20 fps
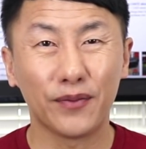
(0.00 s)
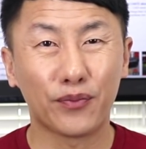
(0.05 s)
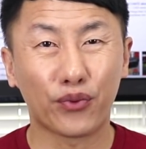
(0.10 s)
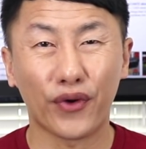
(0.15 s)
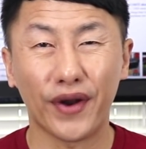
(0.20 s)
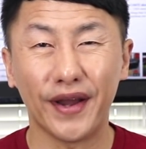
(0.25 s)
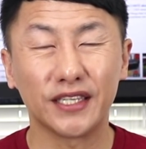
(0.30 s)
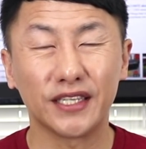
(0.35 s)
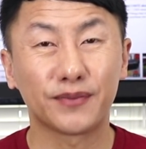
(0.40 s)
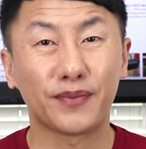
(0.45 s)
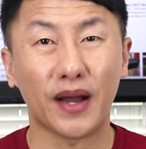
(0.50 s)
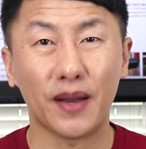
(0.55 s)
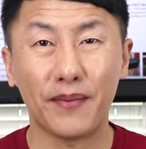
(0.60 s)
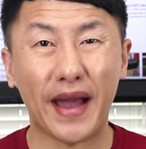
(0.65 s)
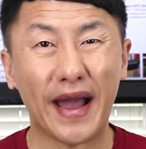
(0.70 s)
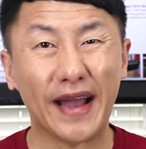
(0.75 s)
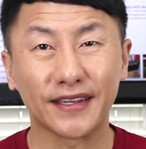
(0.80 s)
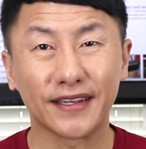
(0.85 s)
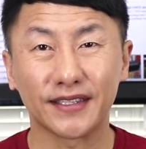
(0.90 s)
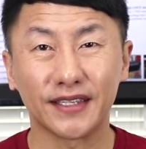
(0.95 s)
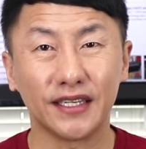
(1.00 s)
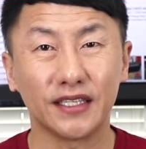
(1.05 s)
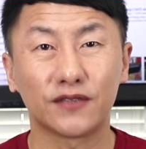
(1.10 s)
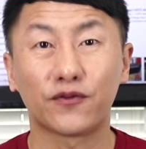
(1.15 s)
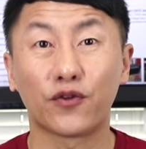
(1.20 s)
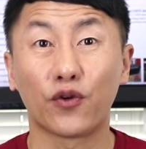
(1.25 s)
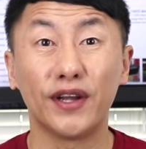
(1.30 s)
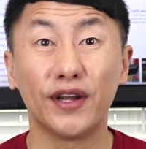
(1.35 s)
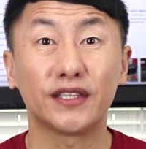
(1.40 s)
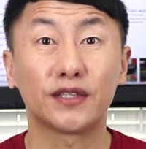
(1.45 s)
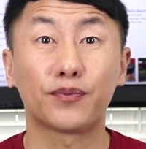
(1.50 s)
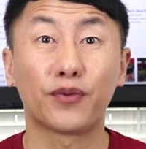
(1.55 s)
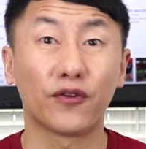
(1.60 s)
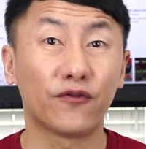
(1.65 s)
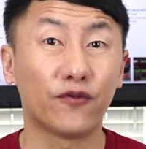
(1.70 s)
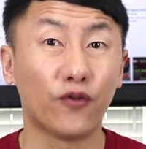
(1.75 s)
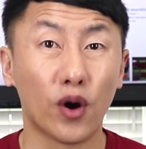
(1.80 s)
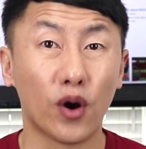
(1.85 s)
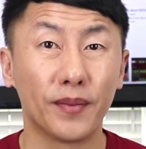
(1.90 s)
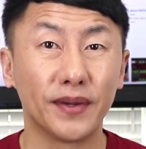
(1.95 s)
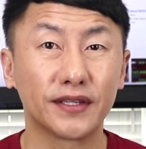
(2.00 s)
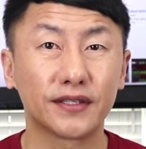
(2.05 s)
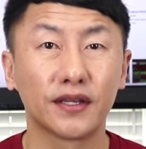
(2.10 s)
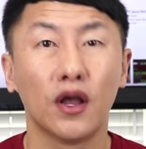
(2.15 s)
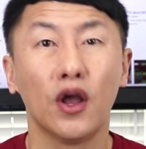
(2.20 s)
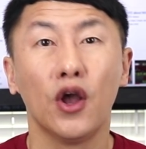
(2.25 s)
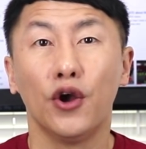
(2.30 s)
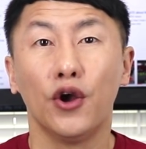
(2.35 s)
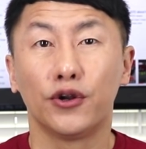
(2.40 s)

praised by magazines for its performance,